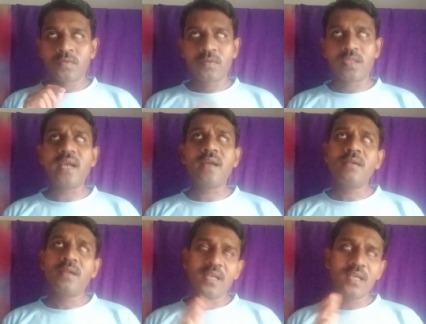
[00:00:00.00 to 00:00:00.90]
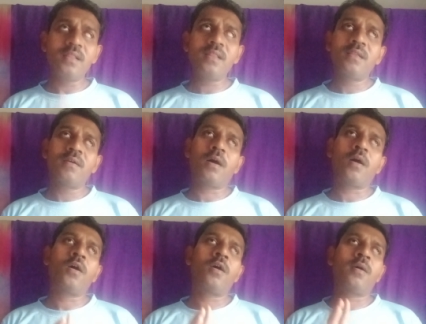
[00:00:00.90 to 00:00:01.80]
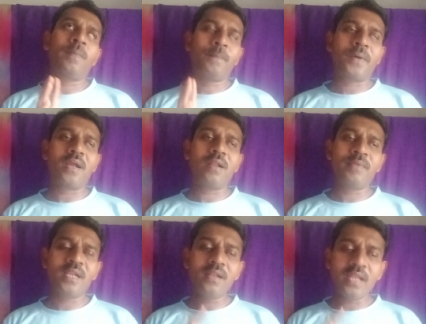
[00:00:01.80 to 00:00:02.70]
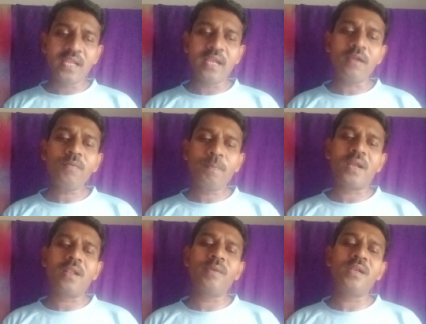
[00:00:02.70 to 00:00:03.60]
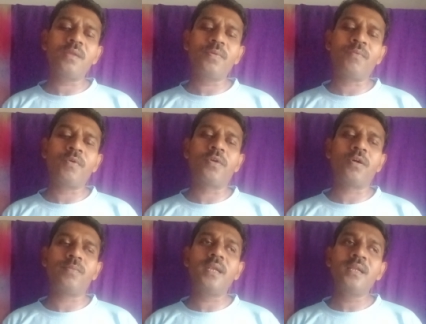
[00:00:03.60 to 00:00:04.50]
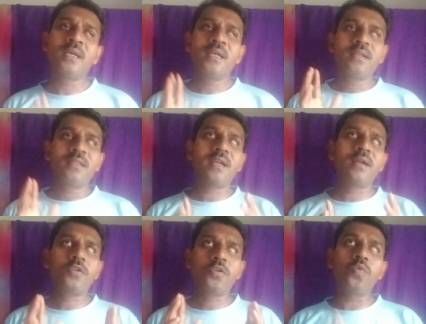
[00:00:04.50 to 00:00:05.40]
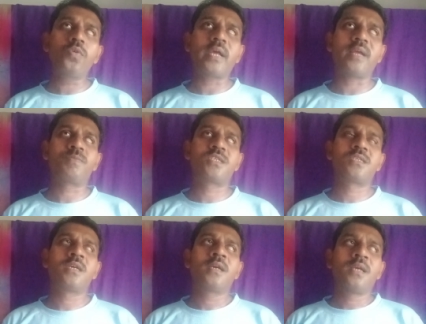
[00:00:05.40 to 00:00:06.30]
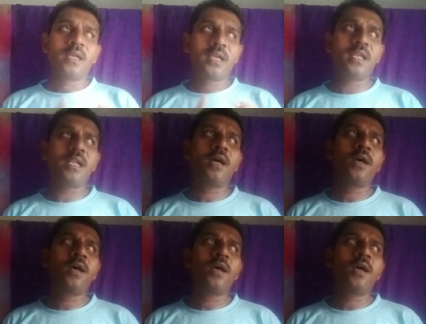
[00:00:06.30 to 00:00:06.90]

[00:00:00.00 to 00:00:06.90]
there in in here parliamentary form of government, there are two types. In